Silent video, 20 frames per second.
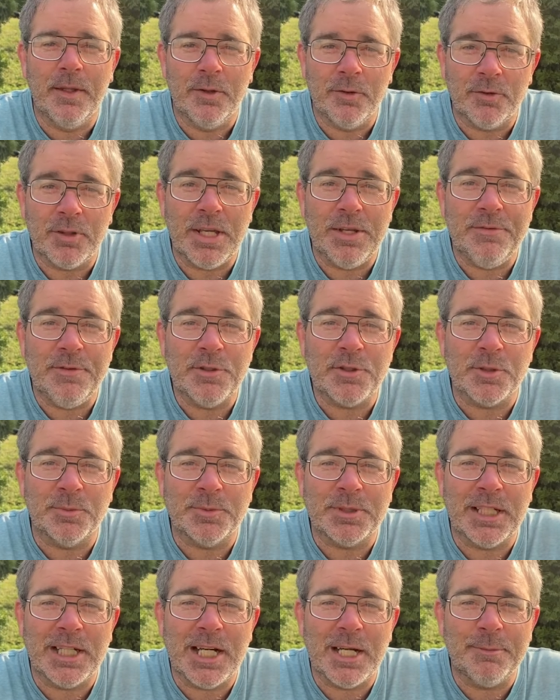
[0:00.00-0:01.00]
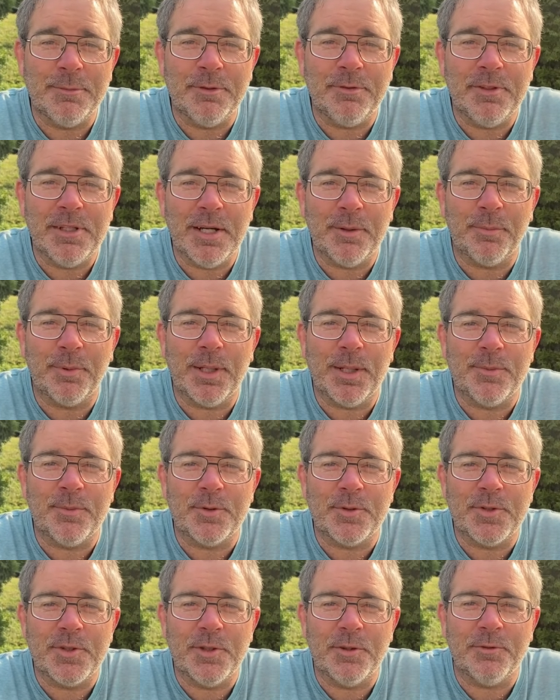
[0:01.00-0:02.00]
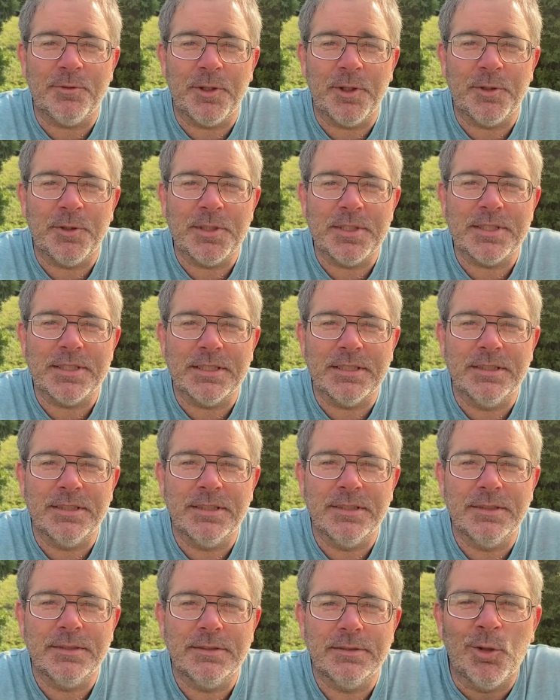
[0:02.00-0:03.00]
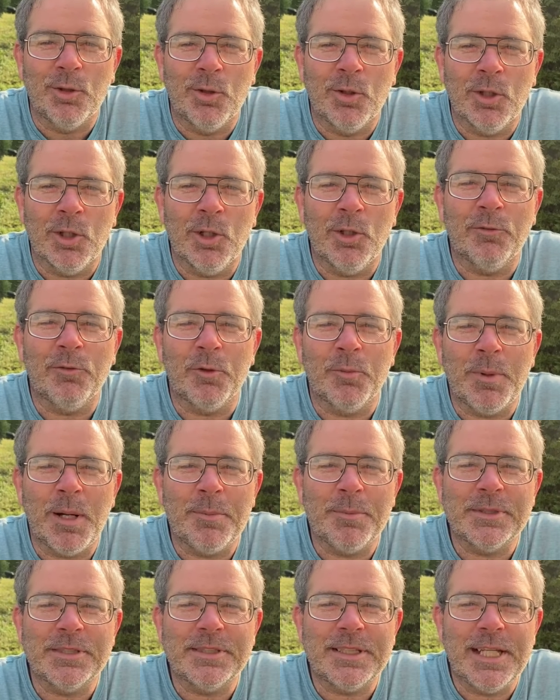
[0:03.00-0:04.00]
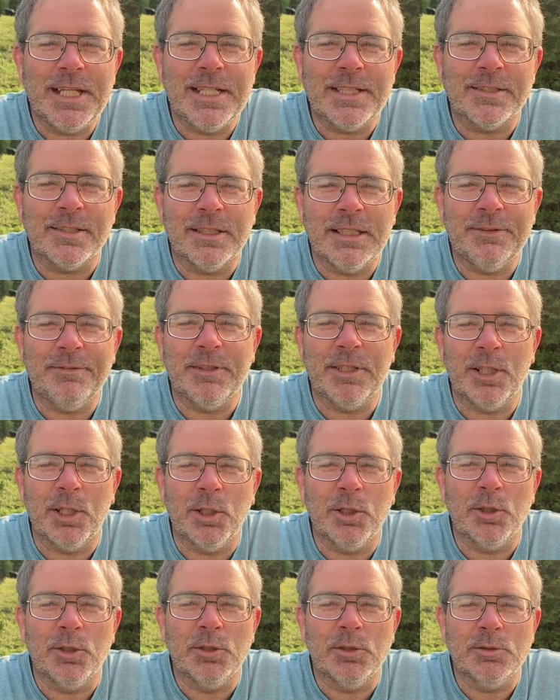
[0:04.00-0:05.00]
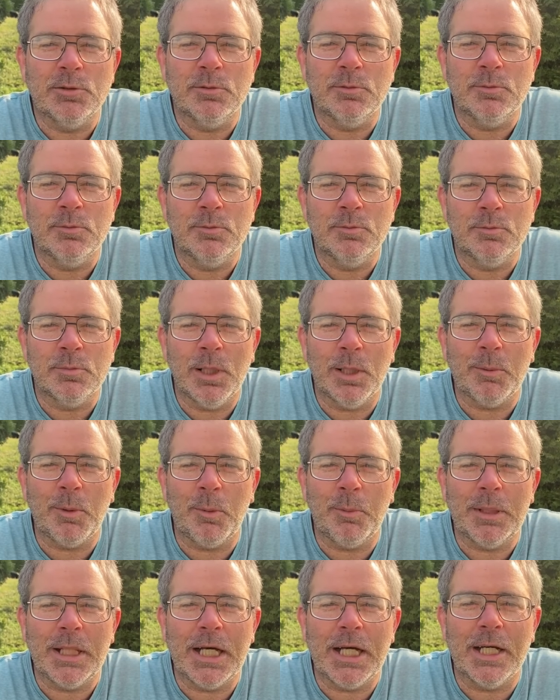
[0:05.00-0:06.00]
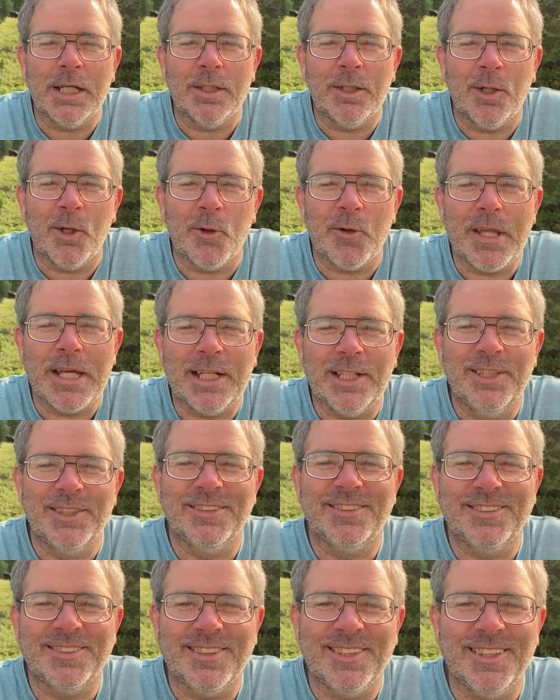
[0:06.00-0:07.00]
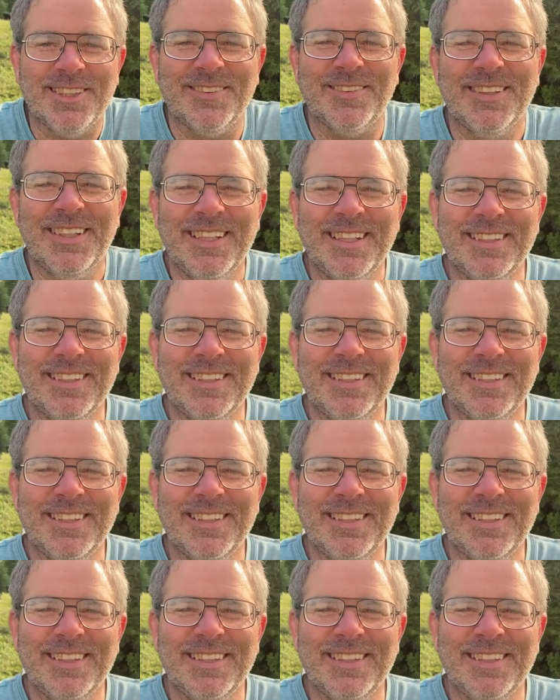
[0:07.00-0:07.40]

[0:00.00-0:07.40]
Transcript: Save you some time if you have problems with your furnace. So learn from my mistakes, live and learn, blah, blah, blah, all that good stuff.